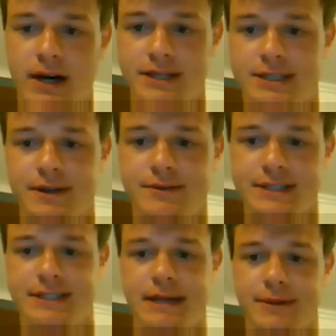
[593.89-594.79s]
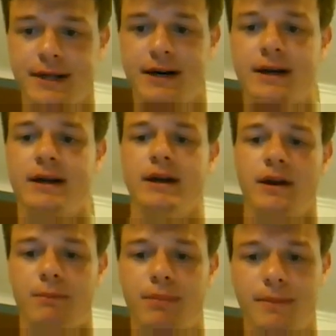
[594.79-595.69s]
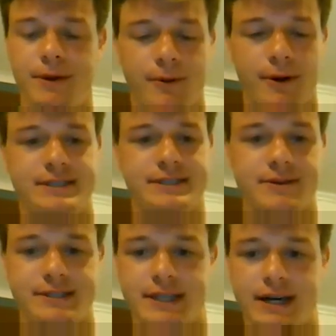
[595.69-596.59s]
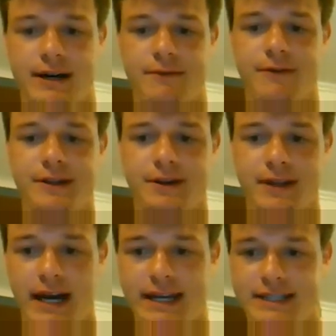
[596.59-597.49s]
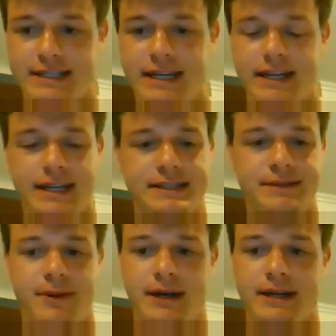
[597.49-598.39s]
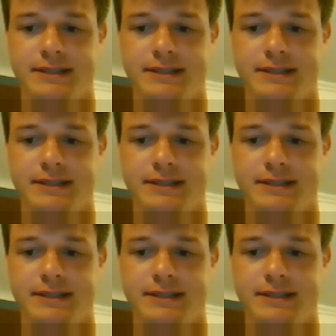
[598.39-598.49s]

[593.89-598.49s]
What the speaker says: So he was just able to bump me once towards the free throw line and just get an easy bucket.